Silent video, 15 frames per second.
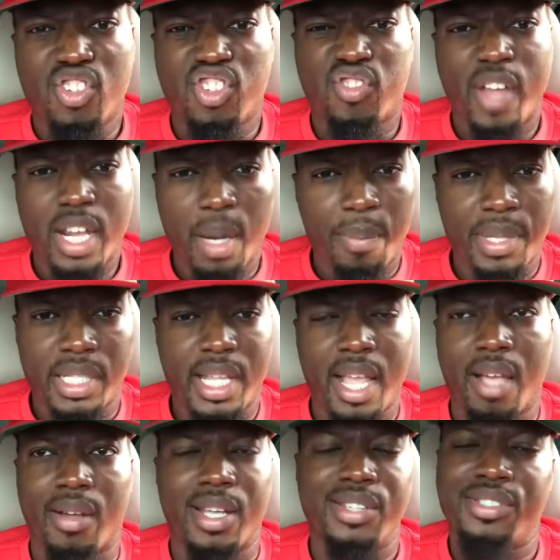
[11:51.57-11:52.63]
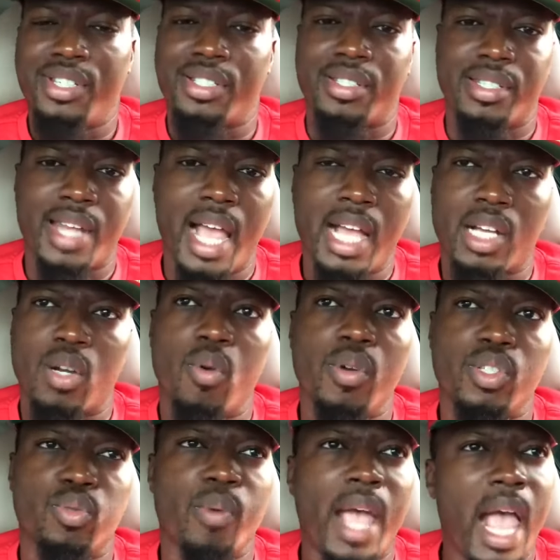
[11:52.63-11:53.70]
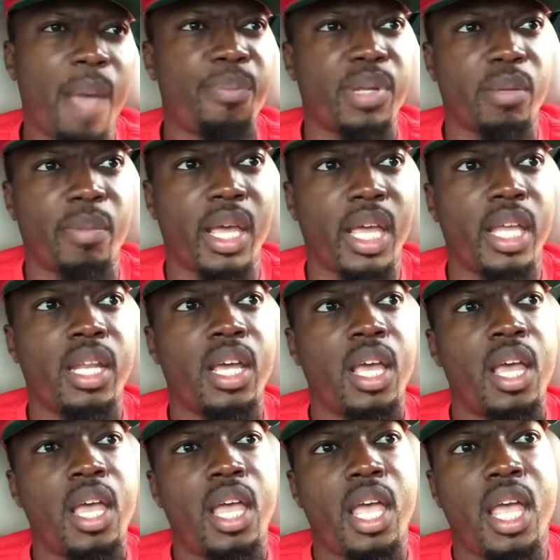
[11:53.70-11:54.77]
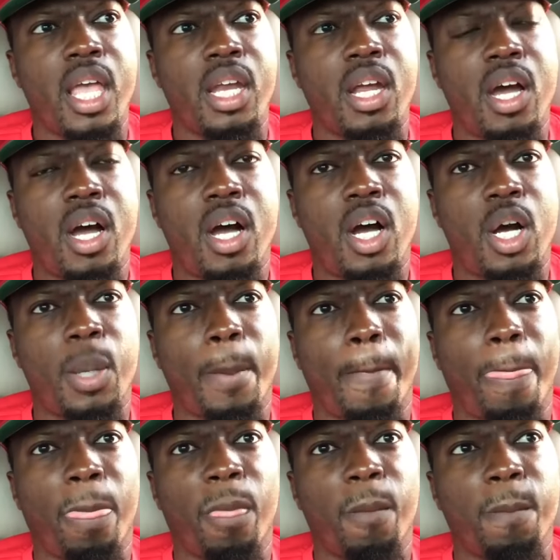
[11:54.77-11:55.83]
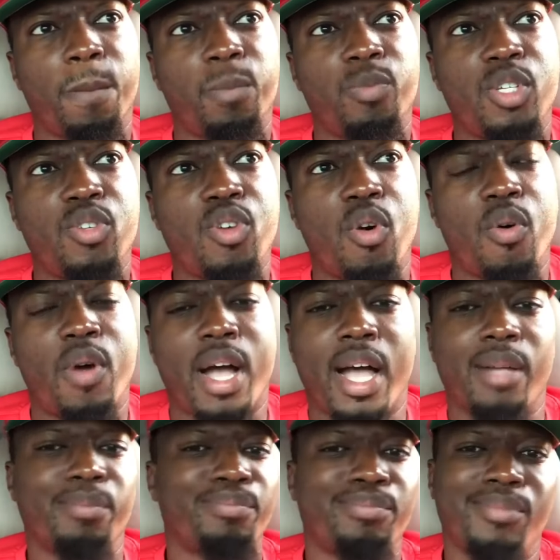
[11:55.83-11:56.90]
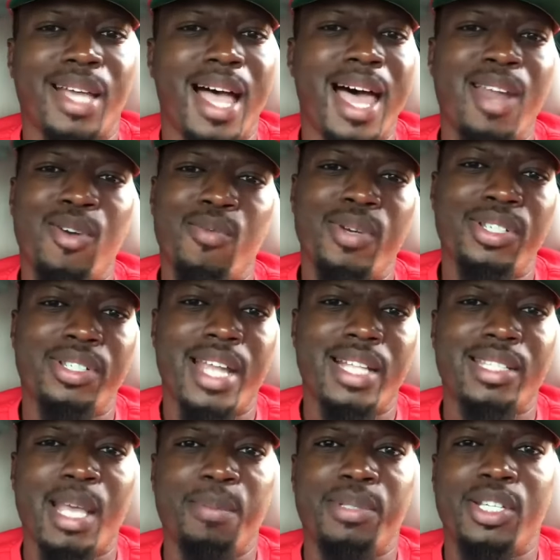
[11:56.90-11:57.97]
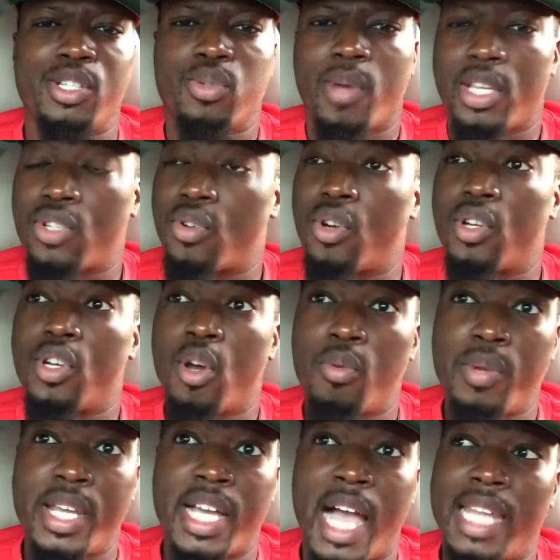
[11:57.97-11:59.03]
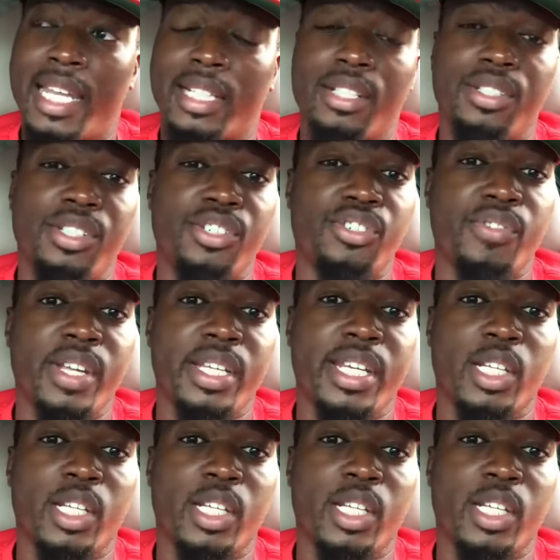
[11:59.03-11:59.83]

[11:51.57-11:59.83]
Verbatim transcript: straight up and down. It's just not going to happen, man. And, um, you know, I don't wish that type of situation on no nigga. I like to see street